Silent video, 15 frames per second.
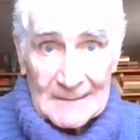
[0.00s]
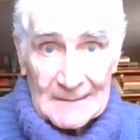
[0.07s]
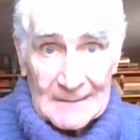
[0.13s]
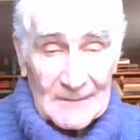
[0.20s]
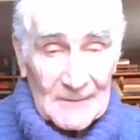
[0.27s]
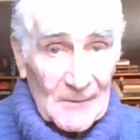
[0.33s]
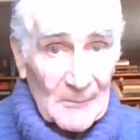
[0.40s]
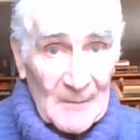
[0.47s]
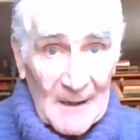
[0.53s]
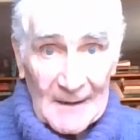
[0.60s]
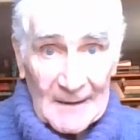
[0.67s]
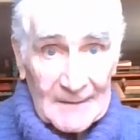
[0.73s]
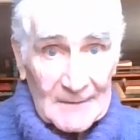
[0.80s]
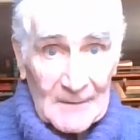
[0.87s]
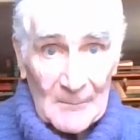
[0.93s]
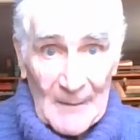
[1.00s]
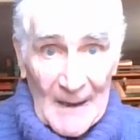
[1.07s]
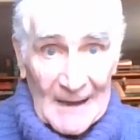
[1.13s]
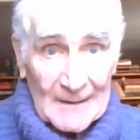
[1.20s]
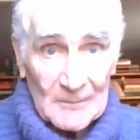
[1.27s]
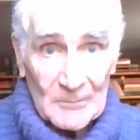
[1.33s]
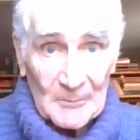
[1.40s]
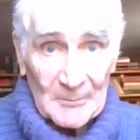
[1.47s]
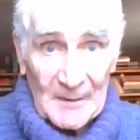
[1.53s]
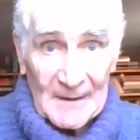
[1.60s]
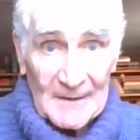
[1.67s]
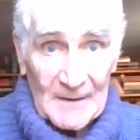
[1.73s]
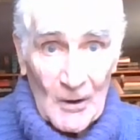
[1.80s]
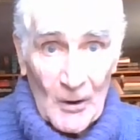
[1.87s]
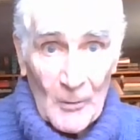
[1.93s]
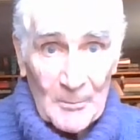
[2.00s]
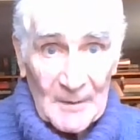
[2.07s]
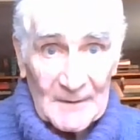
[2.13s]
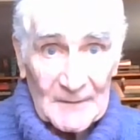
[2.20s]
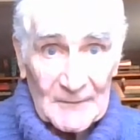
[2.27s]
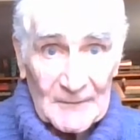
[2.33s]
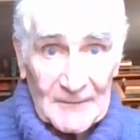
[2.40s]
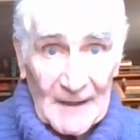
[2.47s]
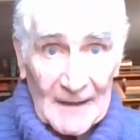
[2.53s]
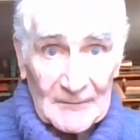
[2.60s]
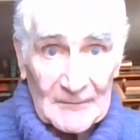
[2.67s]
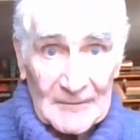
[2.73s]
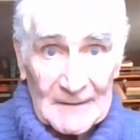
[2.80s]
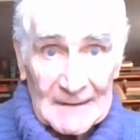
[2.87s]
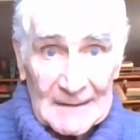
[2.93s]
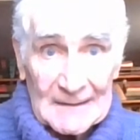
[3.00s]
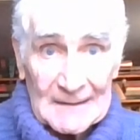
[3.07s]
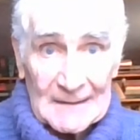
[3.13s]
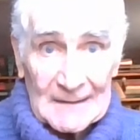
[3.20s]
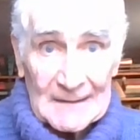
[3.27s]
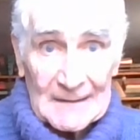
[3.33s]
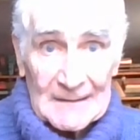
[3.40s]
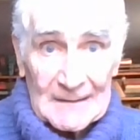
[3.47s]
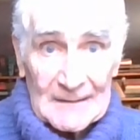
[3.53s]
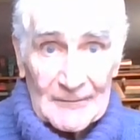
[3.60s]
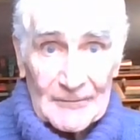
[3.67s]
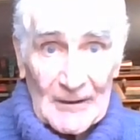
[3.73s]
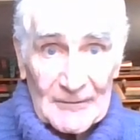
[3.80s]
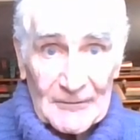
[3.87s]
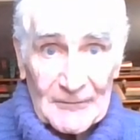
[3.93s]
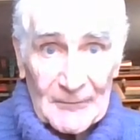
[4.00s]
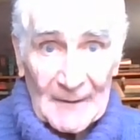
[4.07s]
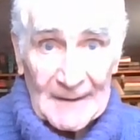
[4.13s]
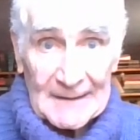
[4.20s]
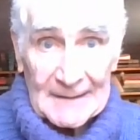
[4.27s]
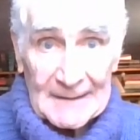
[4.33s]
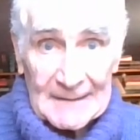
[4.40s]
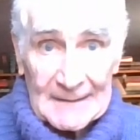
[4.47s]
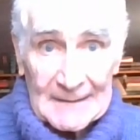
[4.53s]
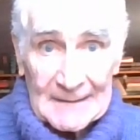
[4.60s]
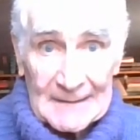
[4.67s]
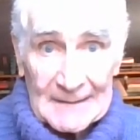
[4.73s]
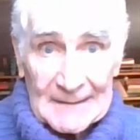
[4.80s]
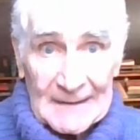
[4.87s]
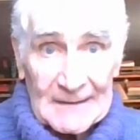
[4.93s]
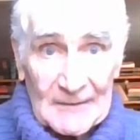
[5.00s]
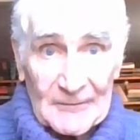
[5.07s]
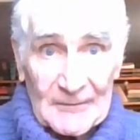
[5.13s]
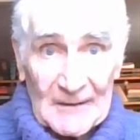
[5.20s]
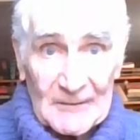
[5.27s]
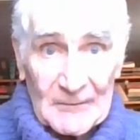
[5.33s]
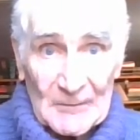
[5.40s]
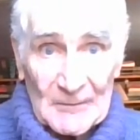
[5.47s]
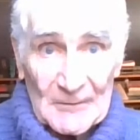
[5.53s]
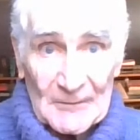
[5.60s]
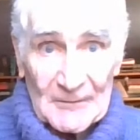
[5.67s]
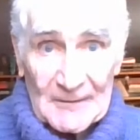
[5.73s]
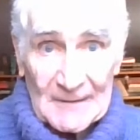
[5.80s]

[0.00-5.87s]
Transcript: Because America, the battle will be in the open instead of frustrating individuals